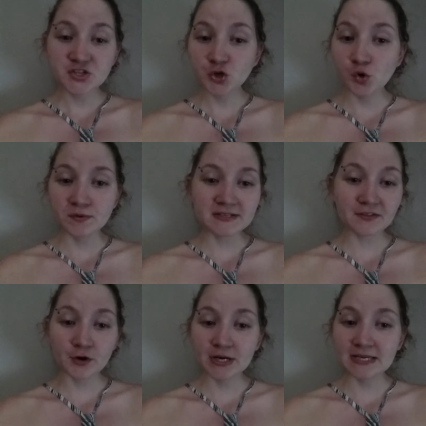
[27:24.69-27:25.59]
So it was
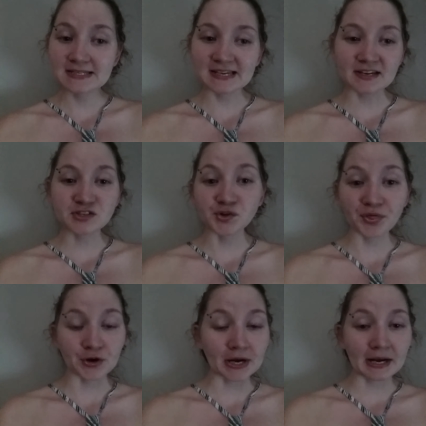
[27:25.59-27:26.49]
36 or
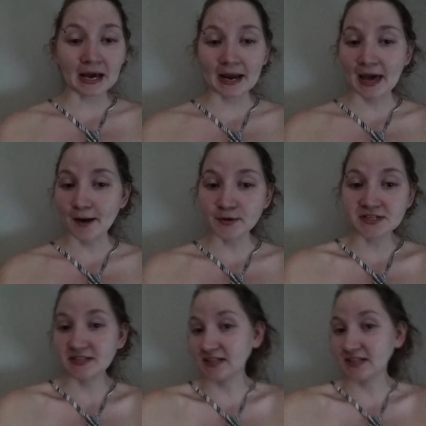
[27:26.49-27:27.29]
39 hours